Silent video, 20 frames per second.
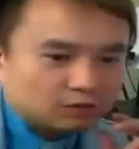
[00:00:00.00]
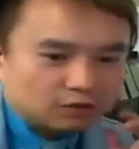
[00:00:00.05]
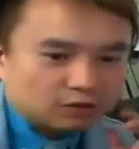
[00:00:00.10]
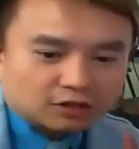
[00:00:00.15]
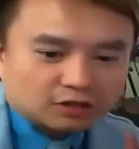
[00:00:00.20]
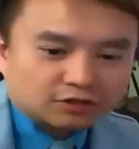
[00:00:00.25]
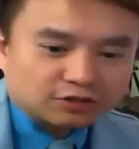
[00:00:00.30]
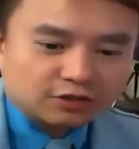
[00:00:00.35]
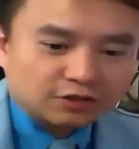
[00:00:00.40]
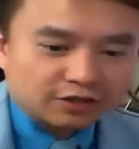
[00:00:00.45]
who
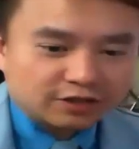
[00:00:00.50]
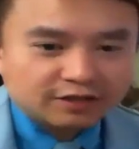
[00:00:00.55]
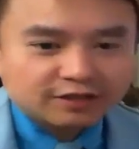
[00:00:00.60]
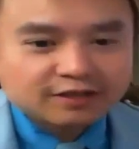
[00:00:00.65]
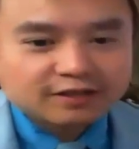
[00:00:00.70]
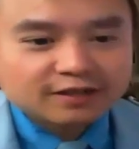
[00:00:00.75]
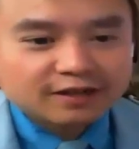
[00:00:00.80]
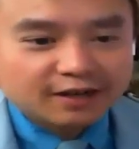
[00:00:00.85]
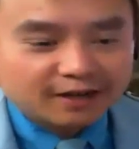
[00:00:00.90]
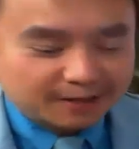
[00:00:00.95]
cuts your
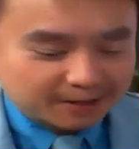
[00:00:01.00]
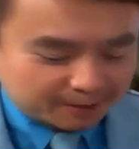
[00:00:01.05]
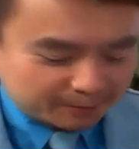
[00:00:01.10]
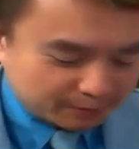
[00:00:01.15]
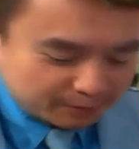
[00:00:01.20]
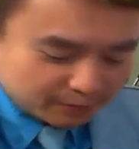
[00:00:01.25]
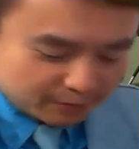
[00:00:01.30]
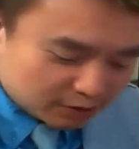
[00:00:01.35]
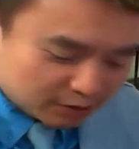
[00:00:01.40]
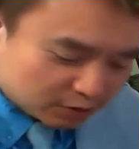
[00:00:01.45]
hair.
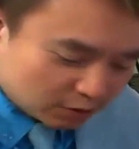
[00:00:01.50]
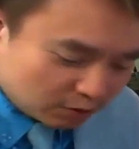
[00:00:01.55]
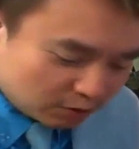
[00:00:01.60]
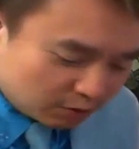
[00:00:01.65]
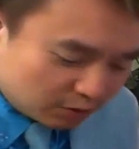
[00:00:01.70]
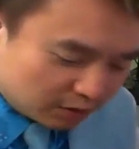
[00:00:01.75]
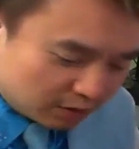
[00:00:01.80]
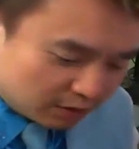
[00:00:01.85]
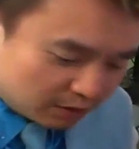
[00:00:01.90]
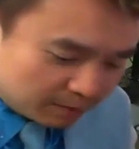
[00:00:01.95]
Um,
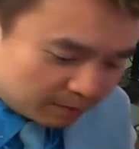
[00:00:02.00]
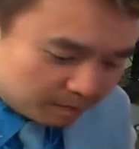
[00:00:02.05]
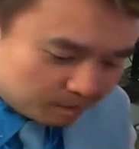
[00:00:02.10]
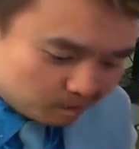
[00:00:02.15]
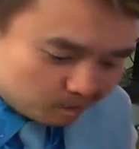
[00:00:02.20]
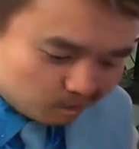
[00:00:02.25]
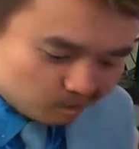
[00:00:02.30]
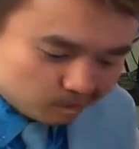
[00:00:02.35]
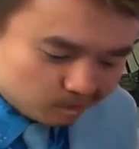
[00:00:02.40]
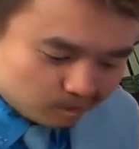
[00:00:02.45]
so um,